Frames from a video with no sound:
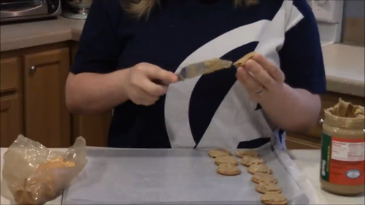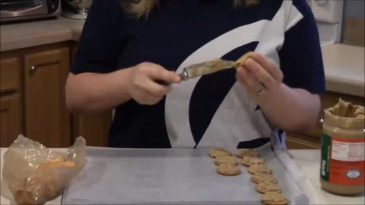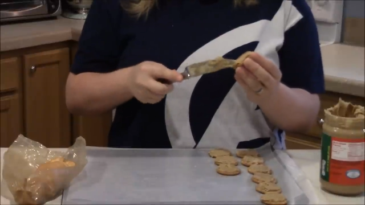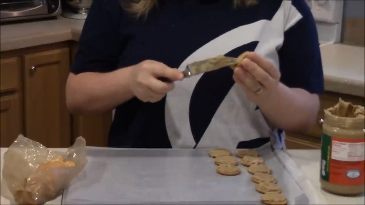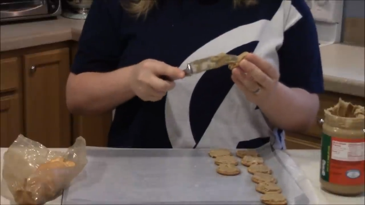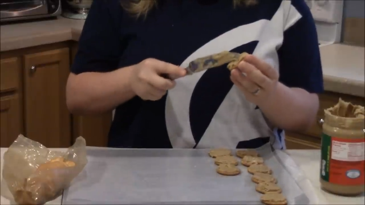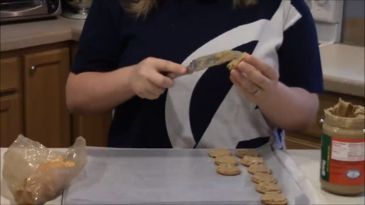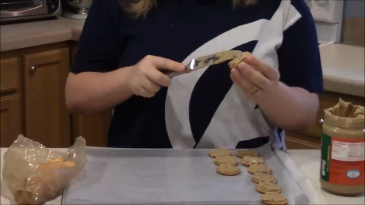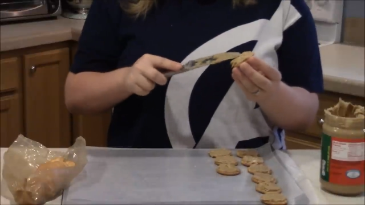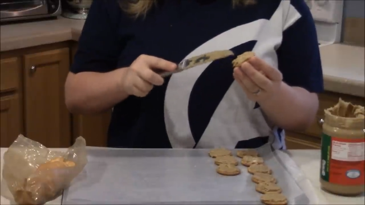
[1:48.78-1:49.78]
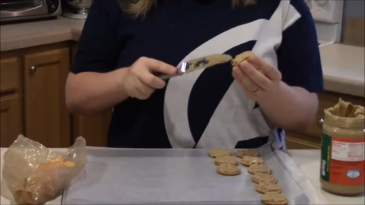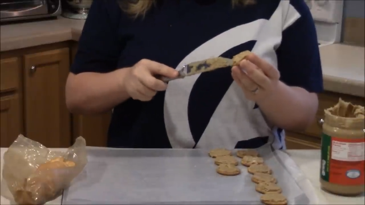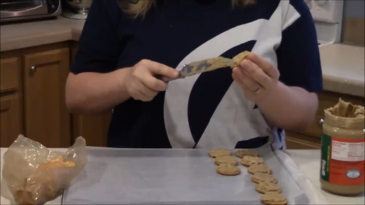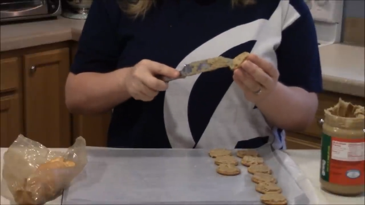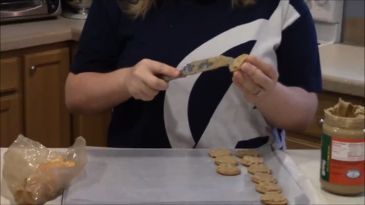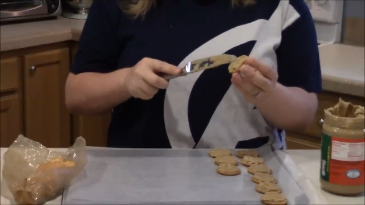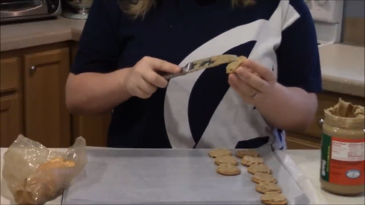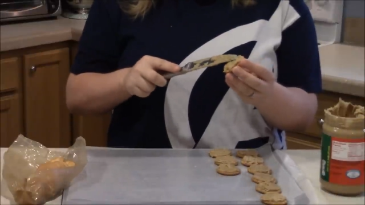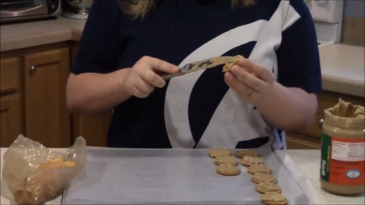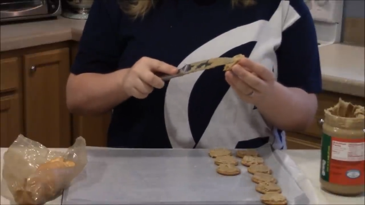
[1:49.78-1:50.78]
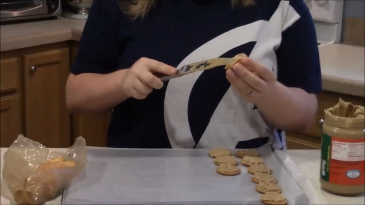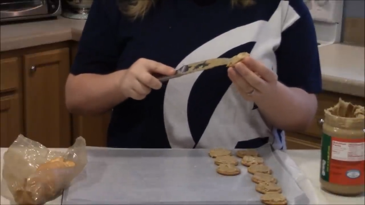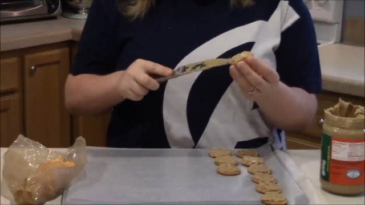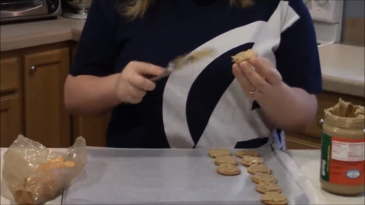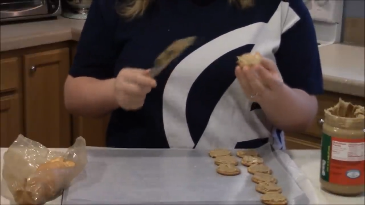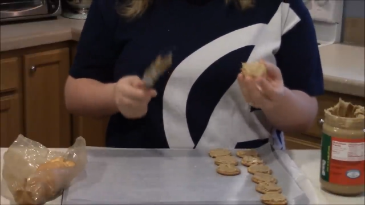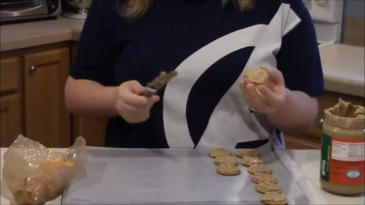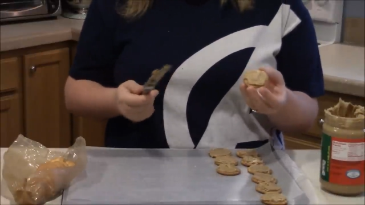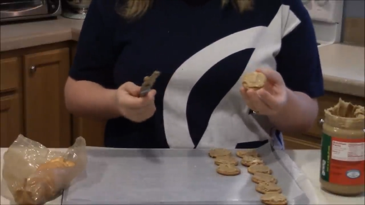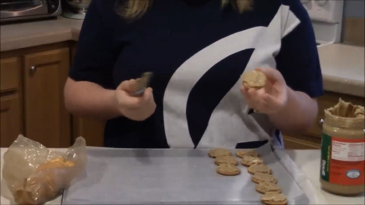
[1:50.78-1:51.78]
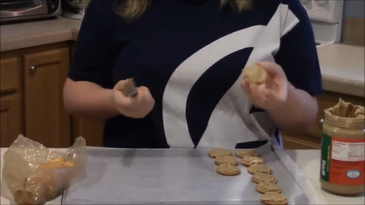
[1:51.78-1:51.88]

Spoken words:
No face is visible, so there are no lips to read.